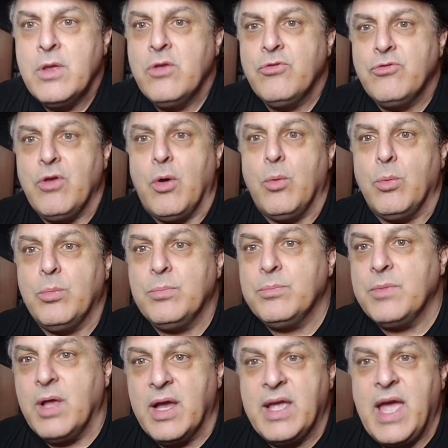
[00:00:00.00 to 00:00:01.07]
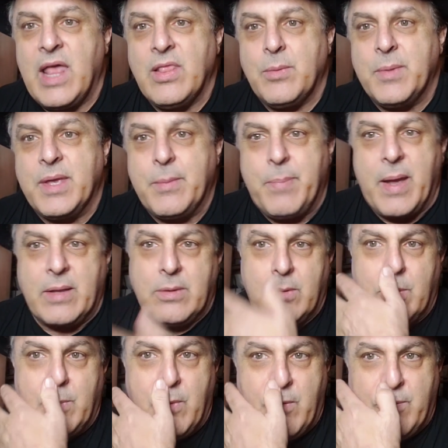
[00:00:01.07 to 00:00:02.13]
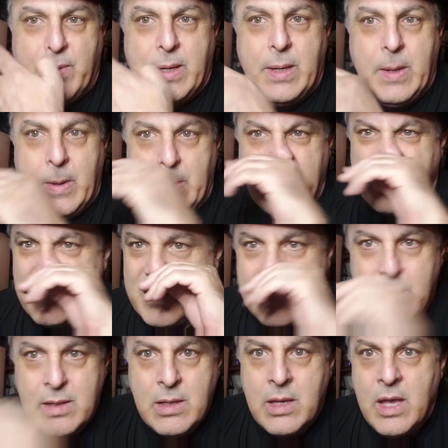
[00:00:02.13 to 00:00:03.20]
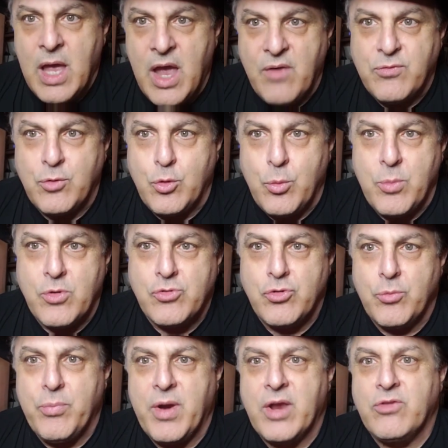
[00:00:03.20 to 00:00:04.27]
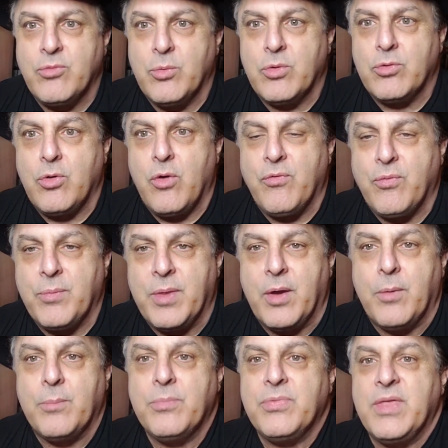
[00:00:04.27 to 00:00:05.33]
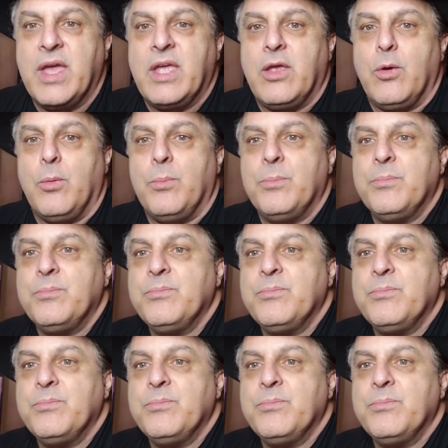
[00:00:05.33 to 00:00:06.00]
So again, let me get back to the movie after commercial breaks, and we'll go from there. Thank you.